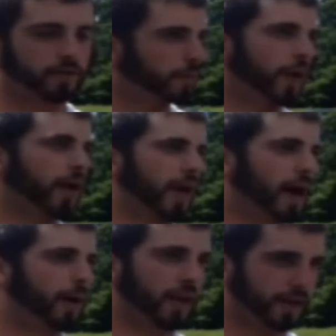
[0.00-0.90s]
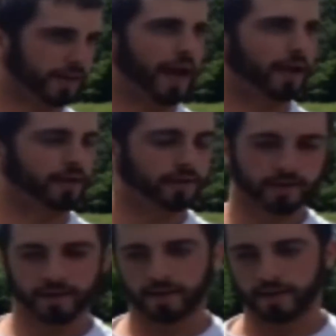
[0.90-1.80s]
But if I don't get bailed out by that
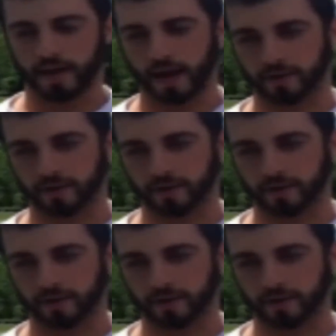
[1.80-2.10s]
night,